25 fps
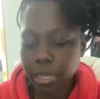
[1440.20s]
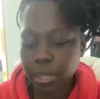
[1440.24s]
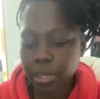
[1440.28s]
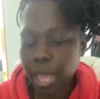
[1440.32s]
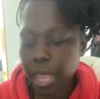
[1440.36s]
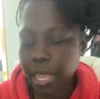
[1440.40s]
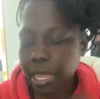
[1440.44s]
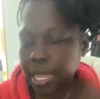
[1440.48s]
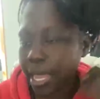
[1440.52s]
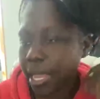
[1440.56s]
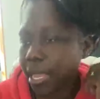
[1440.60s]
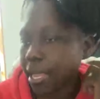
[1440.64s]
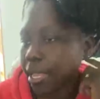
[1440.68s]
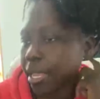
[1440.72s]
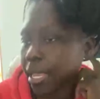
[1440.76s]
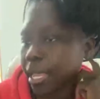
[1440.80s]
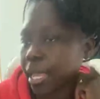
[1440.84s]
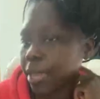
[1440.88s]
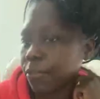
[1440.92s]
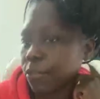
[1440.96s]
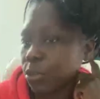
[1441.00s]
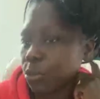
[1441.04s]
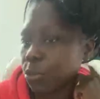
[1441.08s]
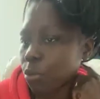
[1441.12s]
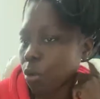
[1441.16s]
they can't
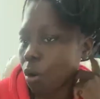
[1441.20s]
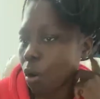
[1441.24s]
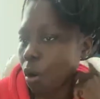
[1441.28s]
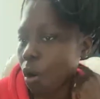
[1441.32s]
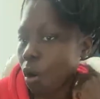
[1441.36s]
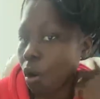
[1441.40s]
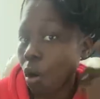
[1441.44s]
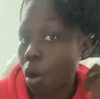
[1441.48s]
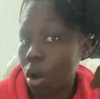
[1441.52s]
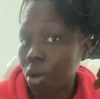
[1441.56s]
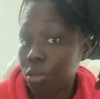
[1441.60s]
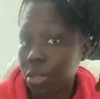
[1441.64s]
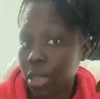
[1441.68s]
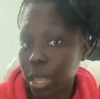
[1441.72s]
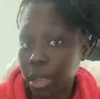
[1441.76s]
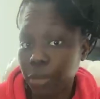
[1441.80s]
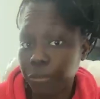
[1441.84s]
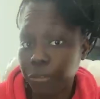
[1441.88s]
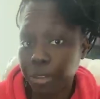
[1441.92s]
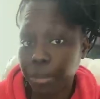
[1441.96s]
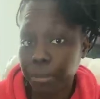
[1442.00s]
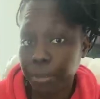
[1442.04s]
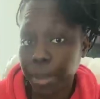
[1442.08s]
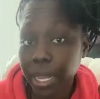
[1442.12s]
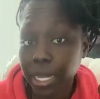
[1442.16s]
give you all the
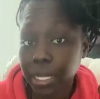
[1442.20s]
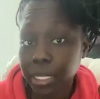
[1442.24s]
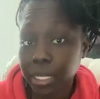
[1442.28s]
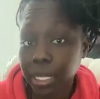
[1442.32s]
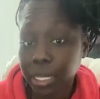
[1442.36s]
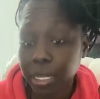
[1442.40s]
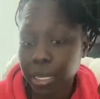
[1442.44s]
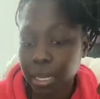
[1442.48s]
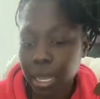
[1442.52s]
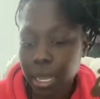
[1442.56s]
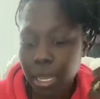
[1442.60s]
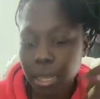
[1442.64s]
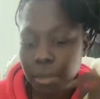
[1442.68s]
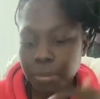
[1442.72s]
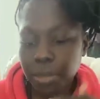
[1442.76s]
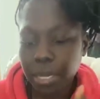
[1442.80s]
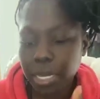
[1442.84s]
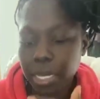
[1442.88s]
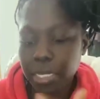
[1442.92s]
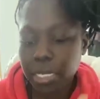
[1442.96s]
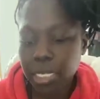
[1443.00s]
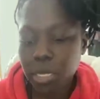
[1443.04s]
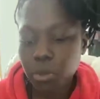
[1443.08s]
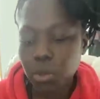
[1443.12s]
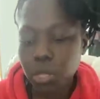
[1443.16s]
information,
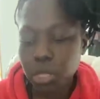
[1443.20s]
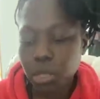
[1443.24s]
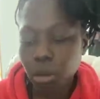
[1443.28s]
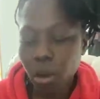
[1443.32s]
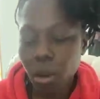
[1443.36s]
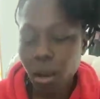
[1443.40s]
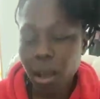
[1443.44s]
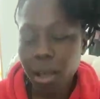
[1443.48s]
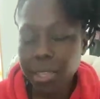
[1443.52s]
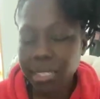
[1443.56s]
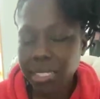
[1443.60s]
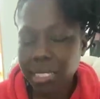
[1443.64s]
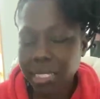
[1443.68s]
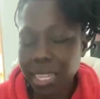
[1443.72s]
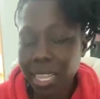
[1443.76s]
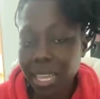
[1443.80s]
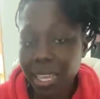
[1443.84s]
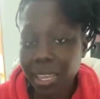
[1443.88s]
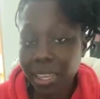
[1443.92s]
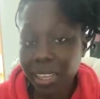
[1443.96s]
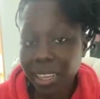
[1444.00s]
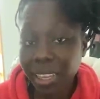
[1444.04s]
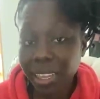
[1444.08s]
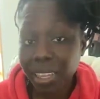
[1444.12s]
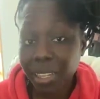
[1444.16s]
because it was all
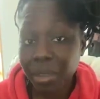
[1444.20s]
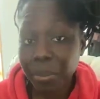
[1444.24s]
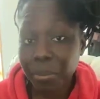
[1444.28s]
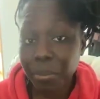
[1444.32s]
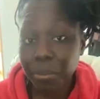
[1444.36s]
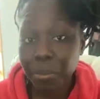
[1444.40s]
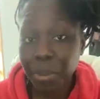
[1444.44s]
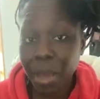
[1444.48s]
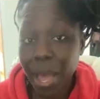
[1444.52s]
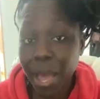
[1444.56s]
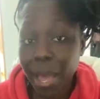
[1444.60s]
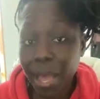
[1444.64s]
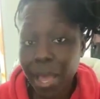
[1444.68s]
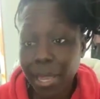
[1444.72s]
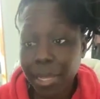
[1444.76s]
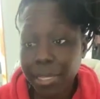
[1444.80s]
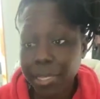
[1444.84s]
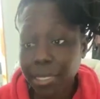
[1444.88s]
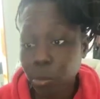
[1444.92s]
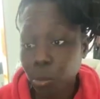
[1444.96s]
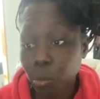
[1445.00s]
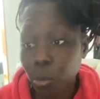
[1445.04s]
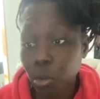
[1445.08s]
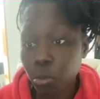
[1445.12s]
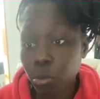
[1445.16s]
set up by
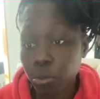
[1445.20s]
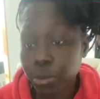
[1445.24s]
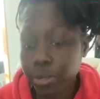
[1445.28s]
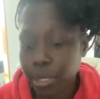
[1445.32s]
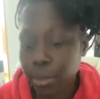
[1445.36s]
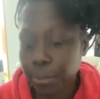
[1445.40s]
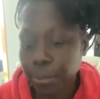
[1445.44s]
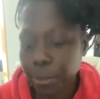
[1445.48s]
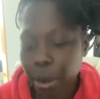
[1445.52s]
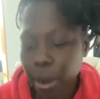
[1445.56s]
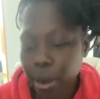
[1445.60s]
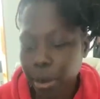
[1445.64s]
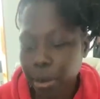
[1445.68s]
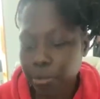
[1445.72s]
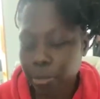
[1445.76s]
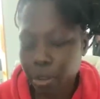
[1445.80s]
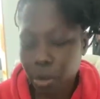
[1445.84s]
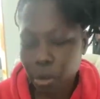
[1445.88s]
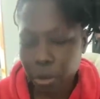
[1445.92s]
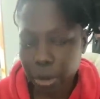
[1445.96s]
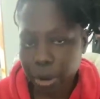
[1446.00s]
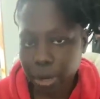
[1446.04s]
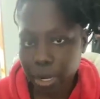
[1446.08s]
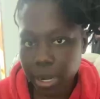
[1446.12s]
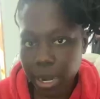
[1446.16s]
someone who was a part of
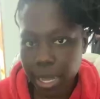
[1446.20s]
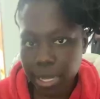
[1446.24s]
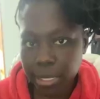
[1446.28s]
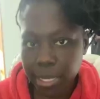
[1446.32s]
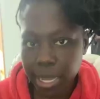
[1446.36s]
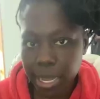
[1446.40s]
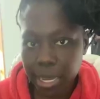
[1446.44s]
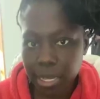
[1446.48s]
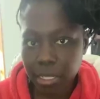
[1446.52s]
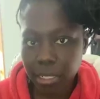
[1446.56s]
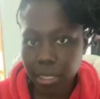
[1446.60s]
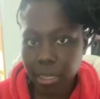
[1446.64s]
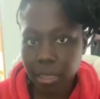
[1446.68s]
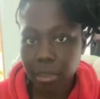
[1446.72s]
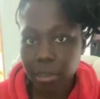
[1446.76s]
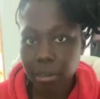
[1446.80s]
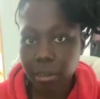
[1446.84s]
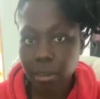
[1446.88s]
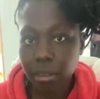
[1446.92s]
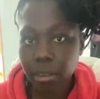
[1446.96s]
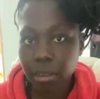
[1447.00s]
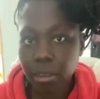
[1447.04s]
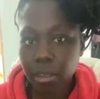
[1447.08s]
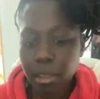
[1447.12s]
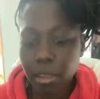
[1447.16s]
the organization.
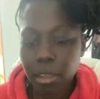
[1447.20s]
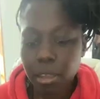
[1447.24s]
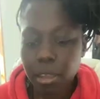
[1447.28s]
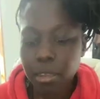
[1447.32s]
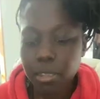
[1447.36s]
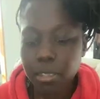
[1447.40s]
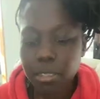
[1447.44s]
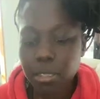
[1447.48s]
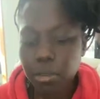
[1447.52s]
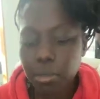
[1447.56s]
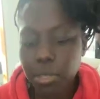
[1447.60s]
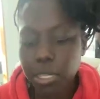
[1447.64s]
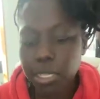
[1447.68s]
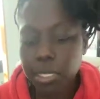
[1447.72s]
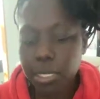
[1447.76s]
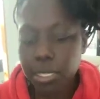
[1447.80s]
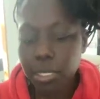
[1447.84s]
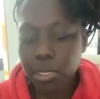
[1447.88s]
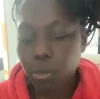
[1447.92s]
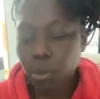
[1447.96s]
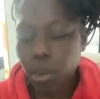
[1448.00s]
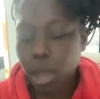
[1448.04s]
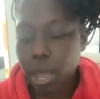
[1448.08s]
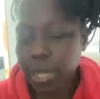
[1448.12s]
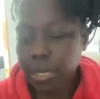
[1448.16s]
So this
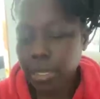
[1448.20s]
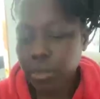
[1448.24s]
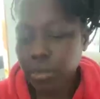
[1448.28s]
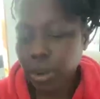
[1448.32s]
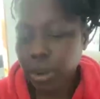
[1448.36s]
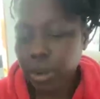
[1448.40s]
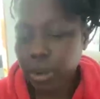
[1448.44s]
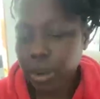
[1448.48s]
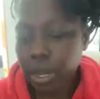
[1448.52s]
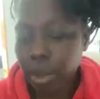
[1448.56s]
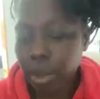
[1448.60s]
is why it's very